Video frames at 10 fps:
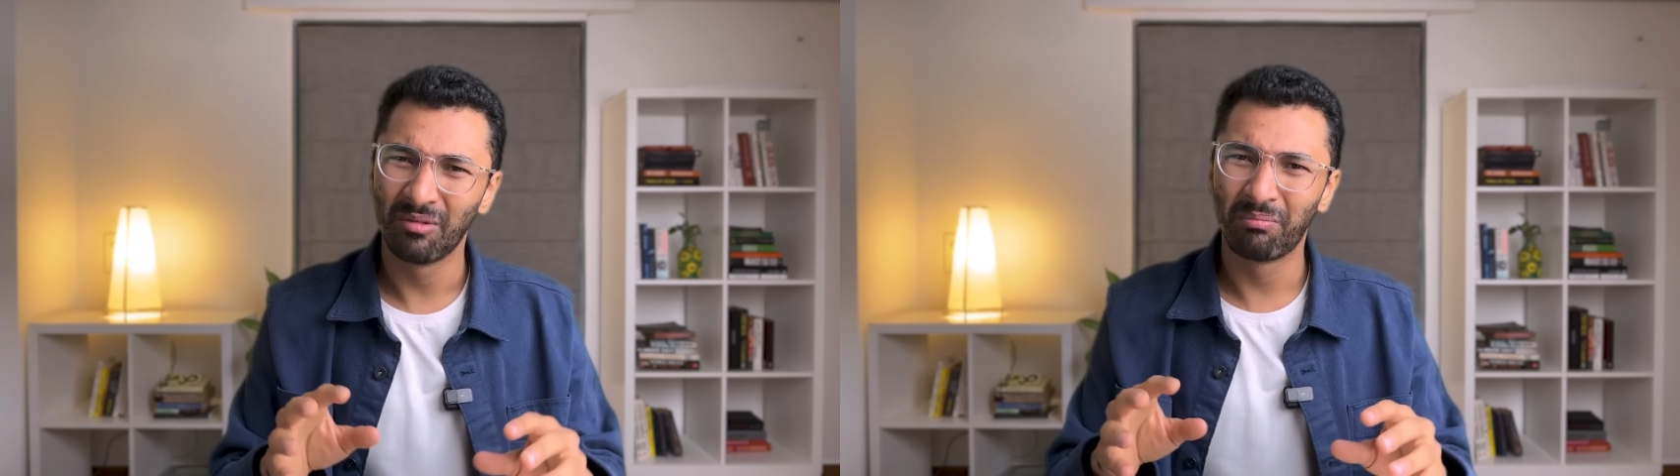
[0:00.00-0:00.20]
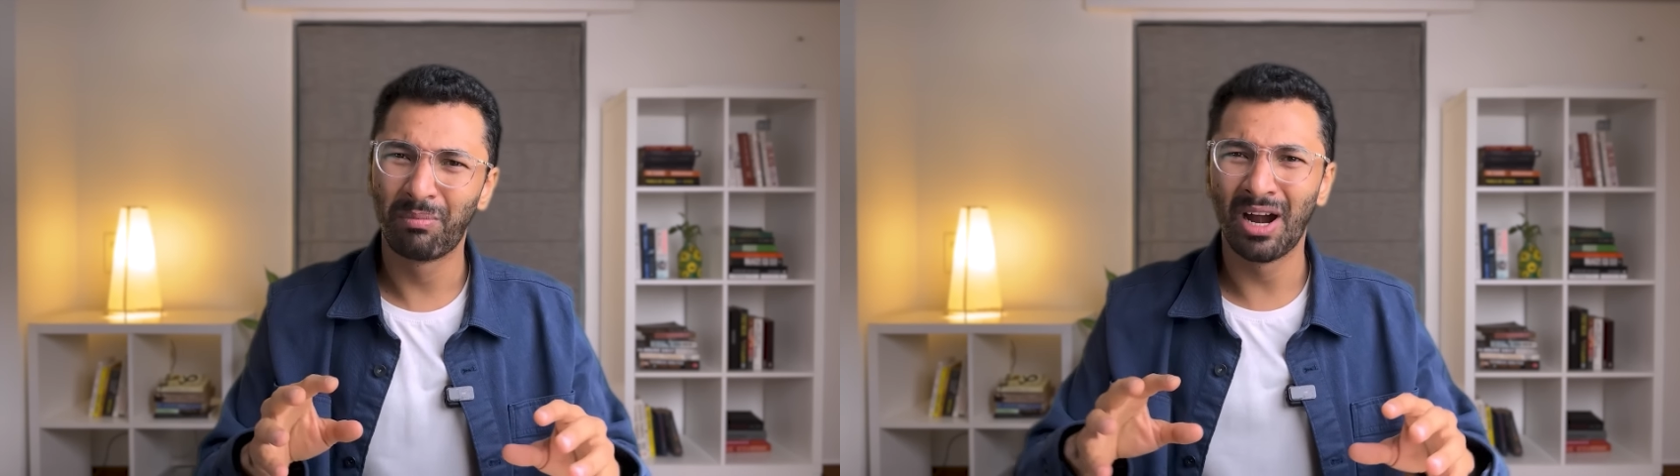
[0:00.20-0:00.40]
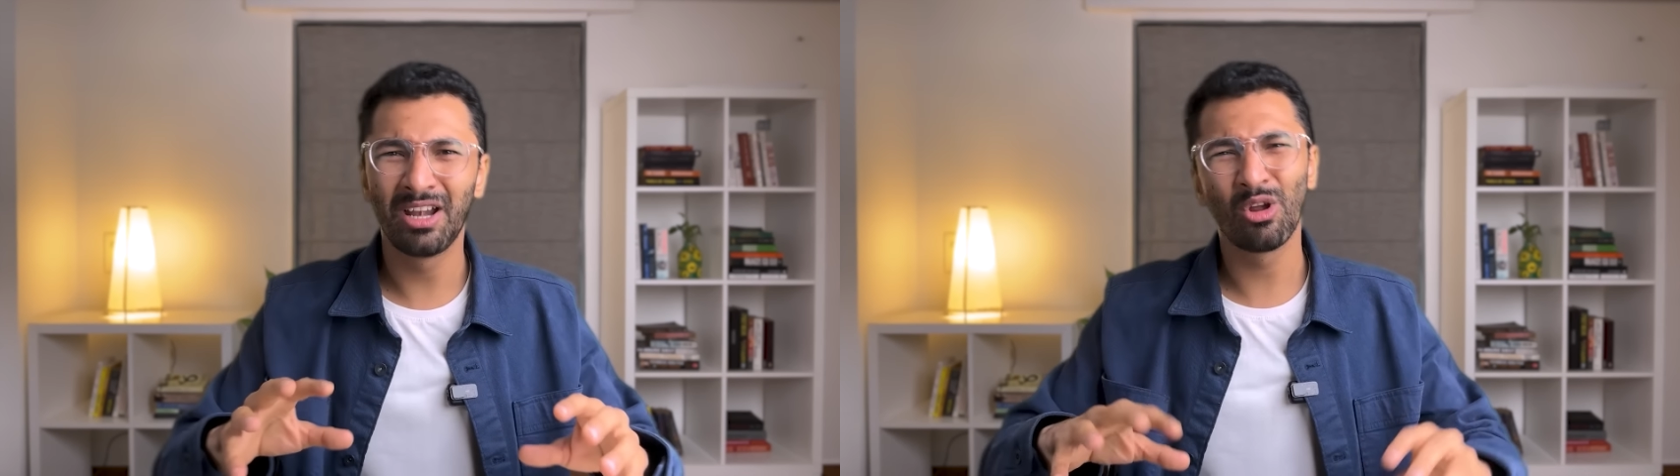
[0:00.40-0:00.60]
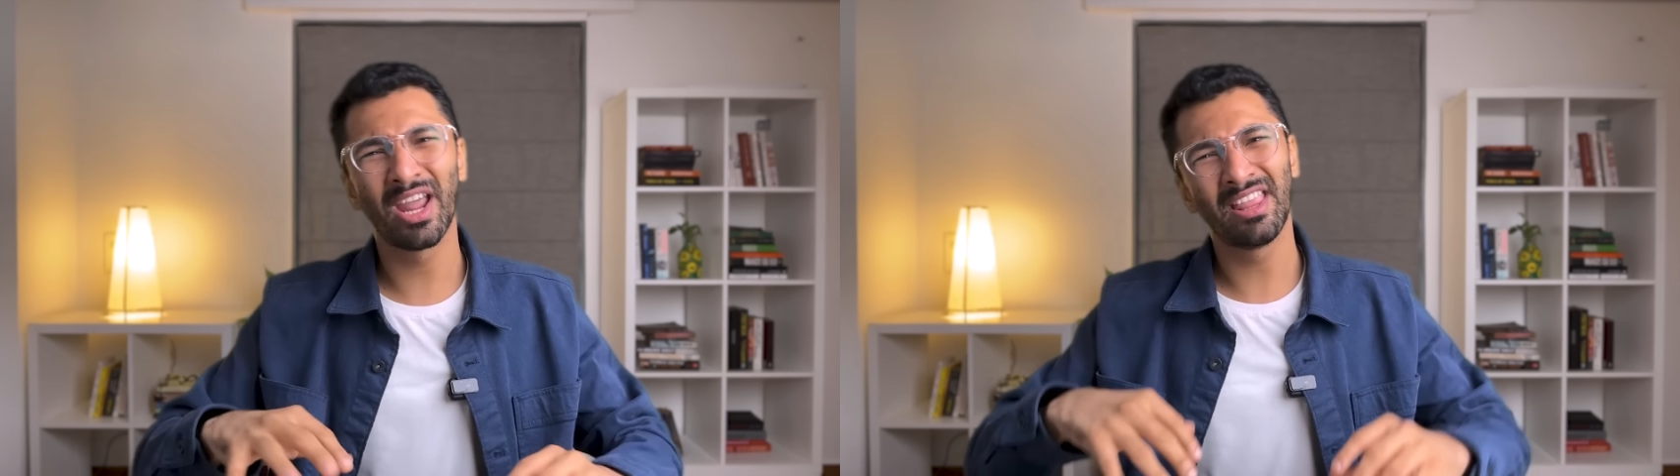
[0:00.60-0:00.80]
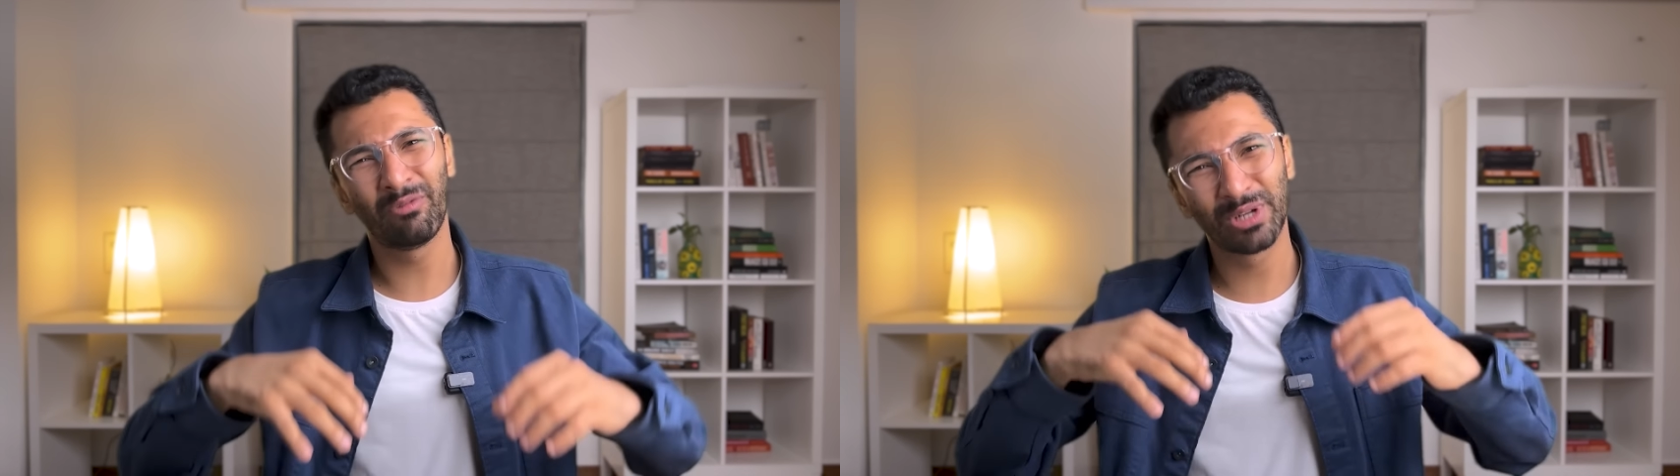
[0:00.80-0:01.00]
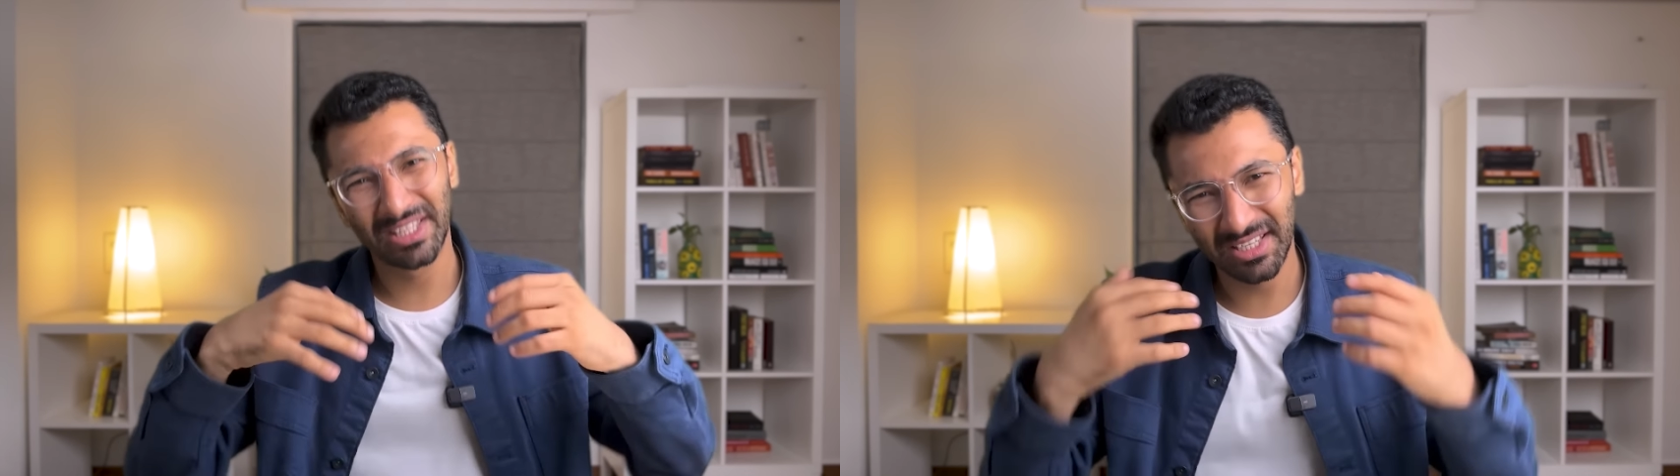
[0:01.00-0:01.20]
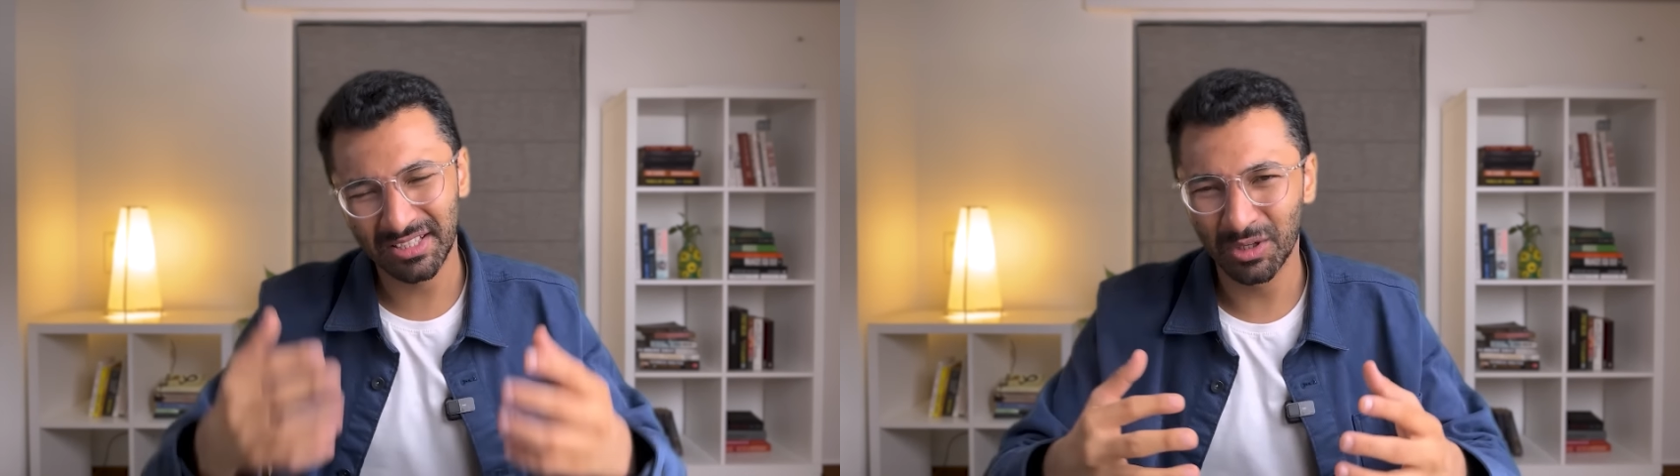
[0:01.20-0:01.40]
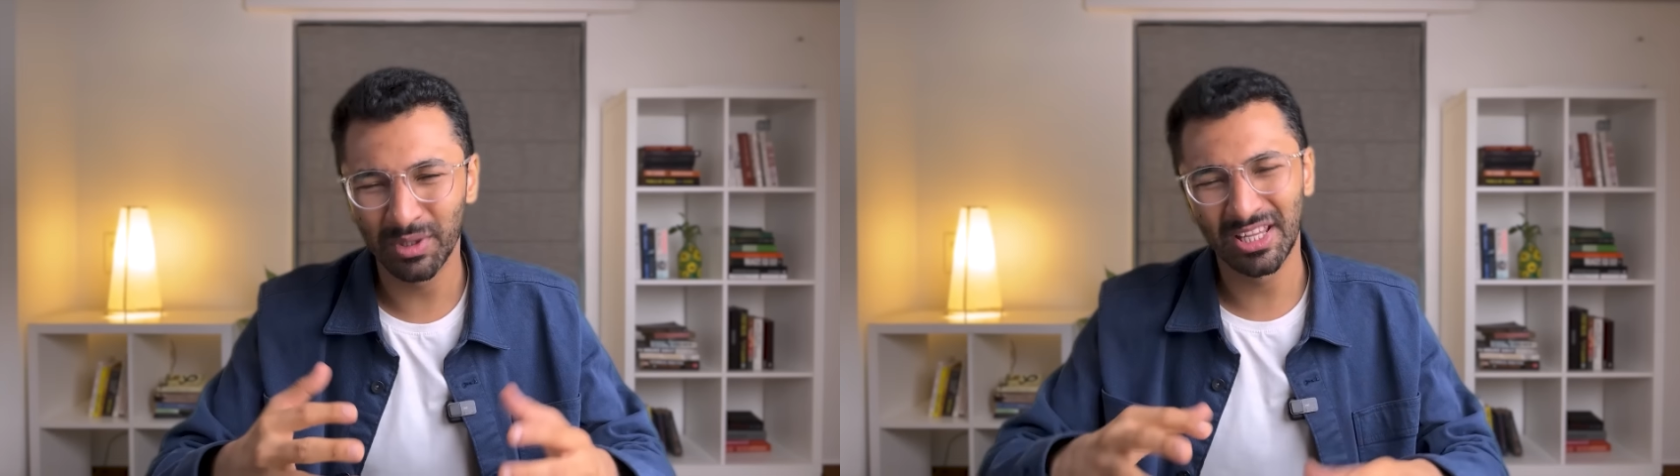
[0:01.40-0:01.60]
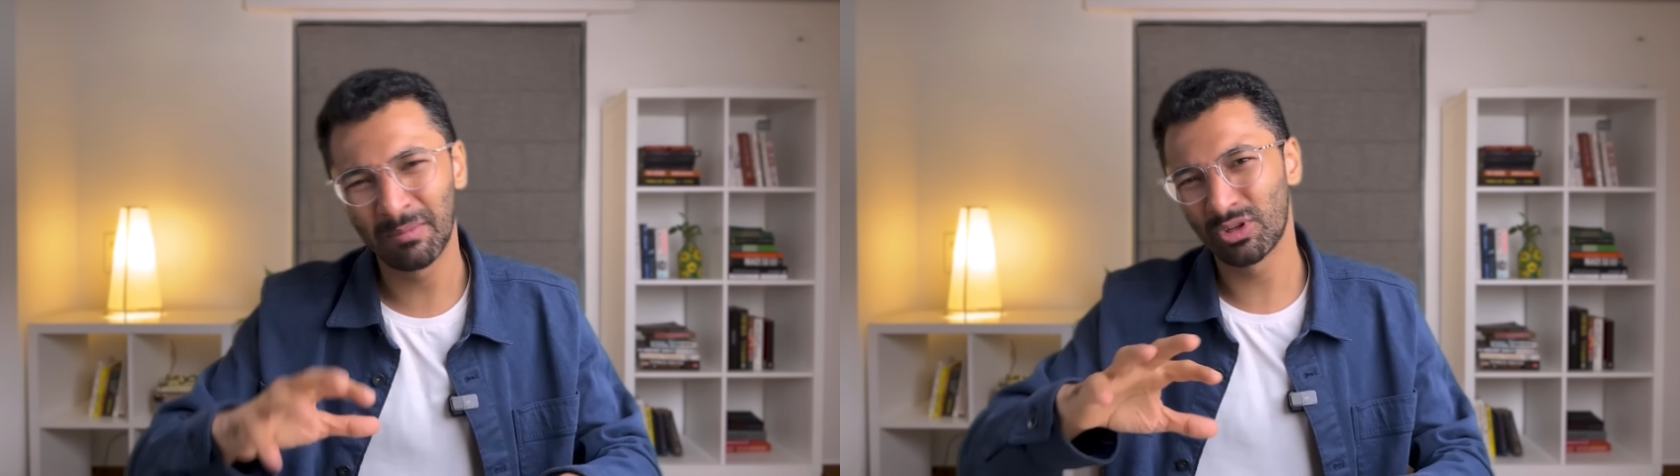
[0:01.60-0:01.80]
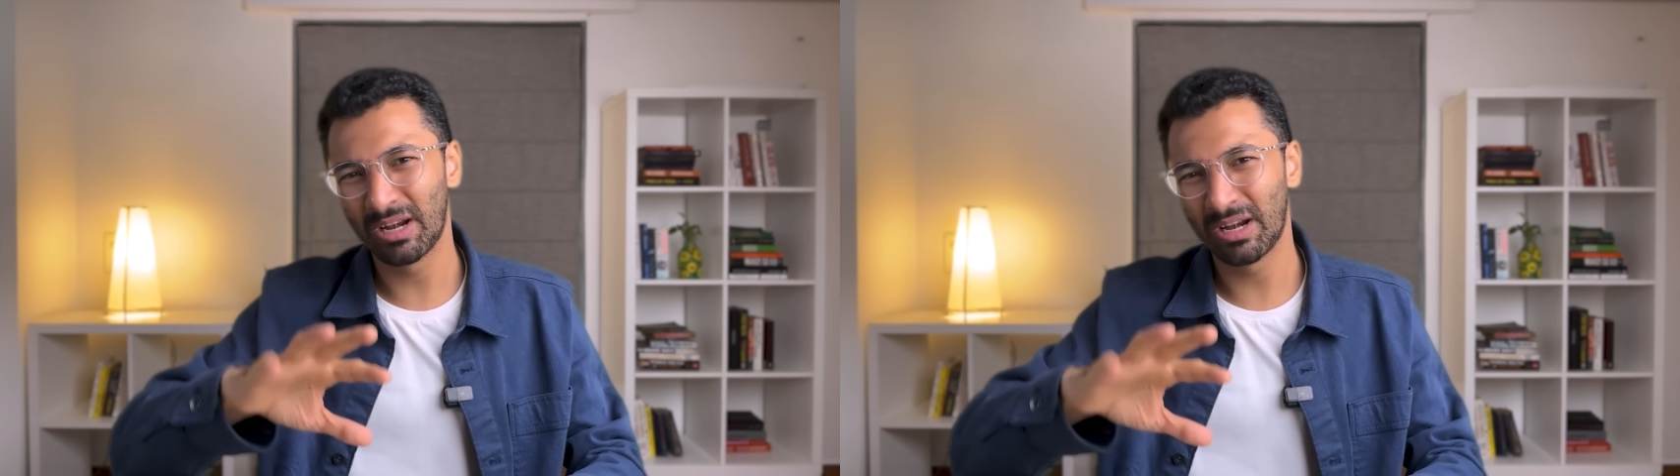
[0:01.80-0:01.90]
but you again have to register with them,